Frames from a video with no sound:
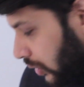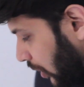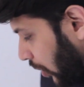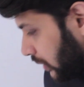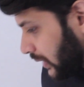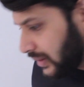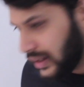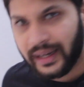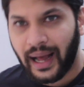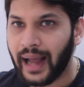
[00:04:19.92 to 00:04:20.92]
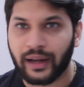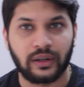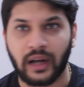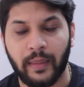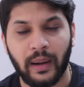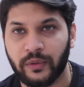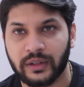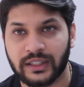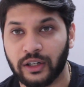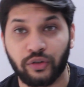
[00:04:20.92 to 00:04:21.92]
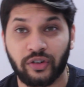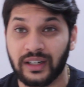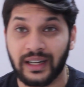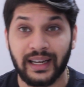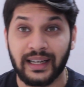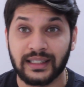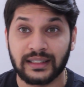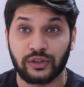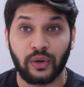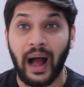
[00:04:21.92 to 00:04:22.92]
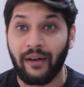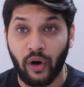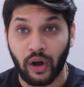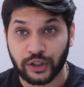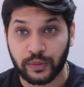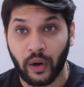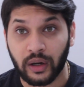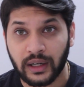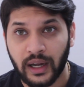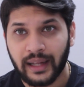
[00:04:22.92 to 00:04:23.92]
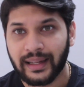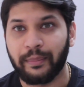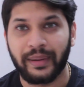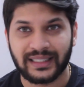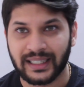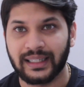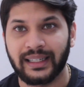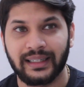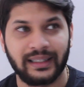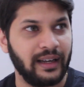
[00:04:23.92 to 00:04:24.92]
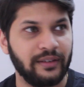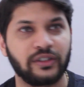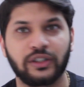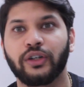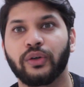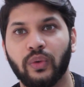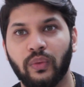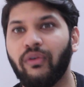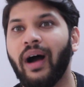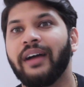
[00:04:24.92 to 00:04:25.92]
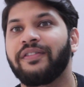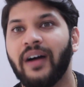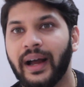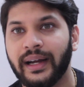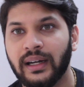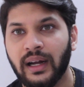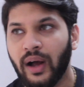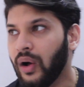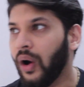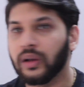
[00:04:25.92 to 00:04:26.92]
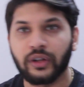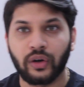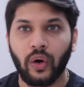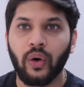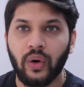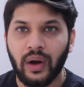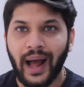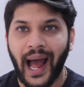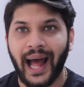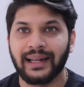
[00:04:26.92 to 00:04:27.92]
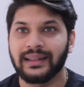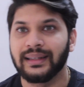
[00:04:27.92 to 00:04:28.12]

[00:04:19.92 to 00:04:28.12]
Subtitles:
the only thing I could come up with a solution is to have a hotspot that basically gives you Wi-Fi on the go, and